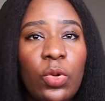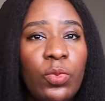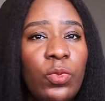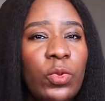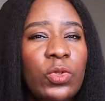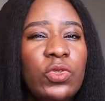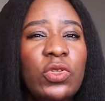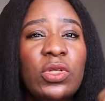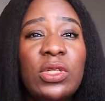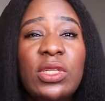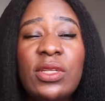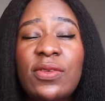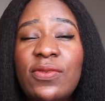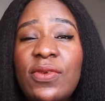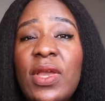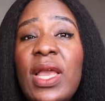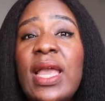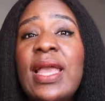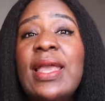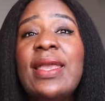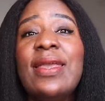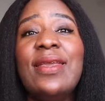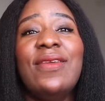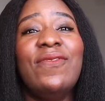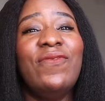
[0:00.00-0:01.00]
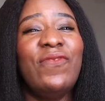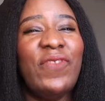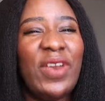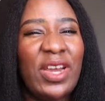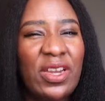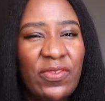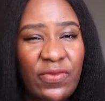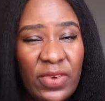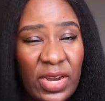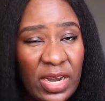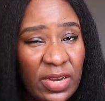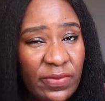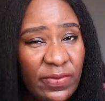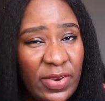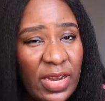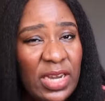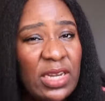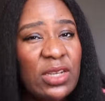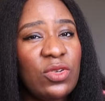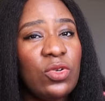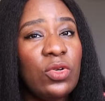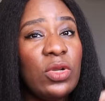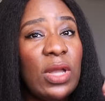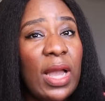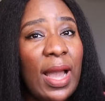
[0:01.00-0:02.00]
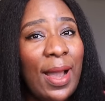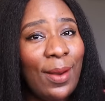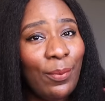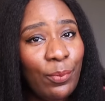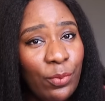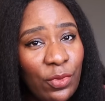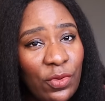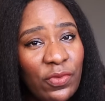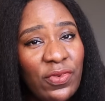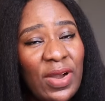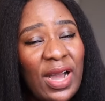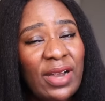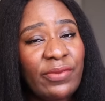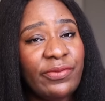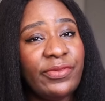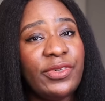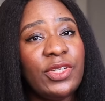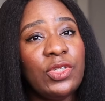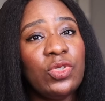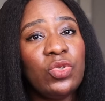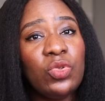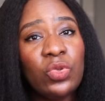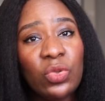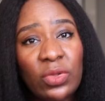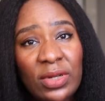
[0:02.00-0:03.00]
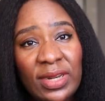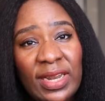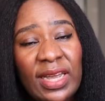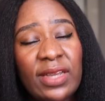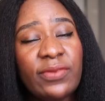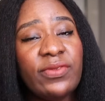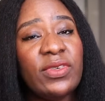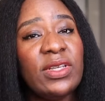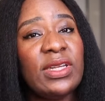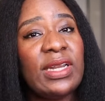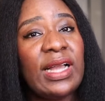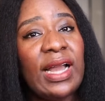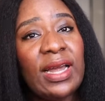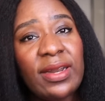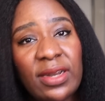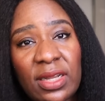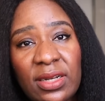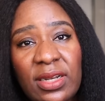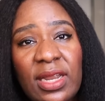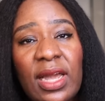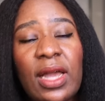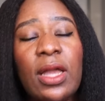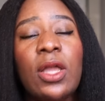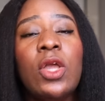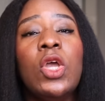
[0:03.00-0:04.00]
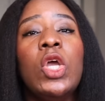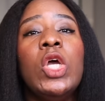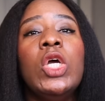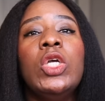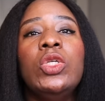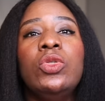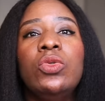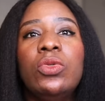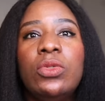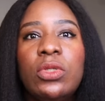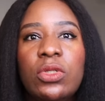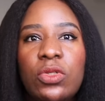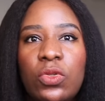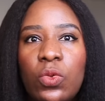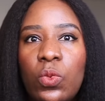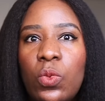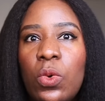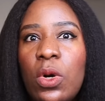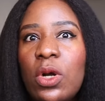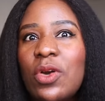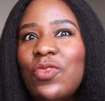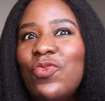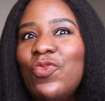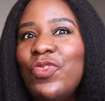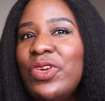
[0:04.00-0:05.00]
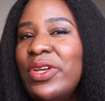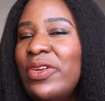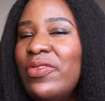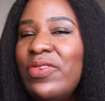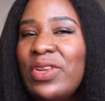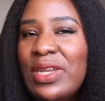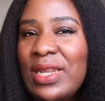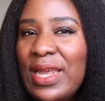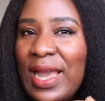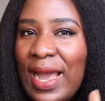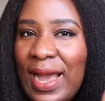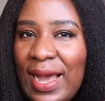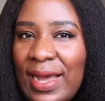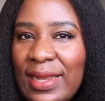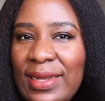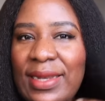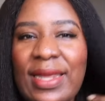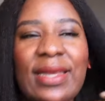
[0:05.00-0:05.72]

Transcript: you want to live a very, very, very above average good life in Canada, you need to work really, really hard.